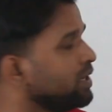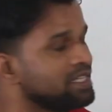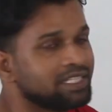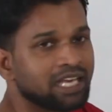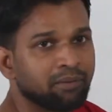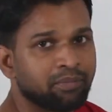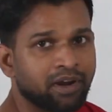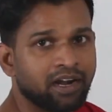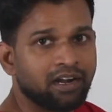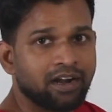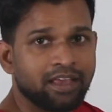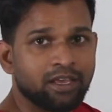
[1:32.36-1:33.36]
it
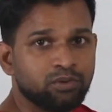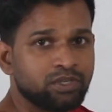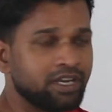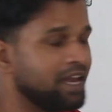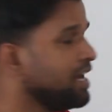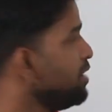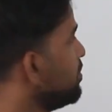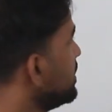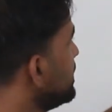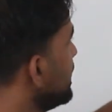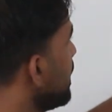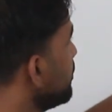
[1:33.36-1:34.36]
separately using any
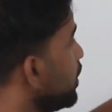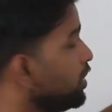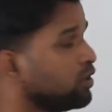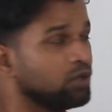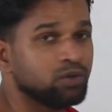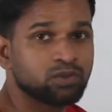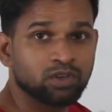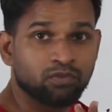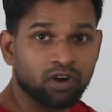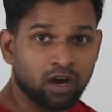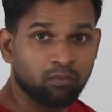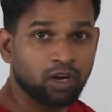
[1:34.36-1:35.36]
method. I'm going to use a
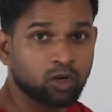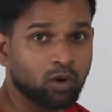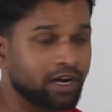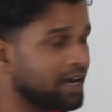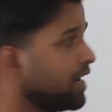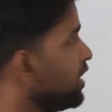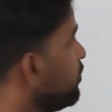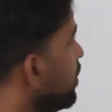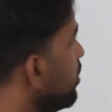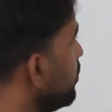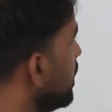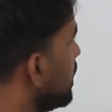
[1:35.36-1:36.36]
formula, quadratic
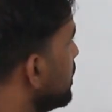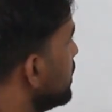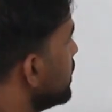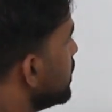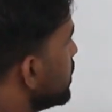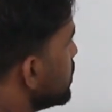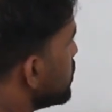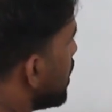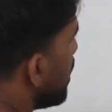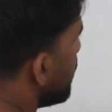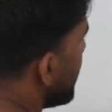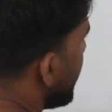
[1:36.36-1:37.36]
formula. So our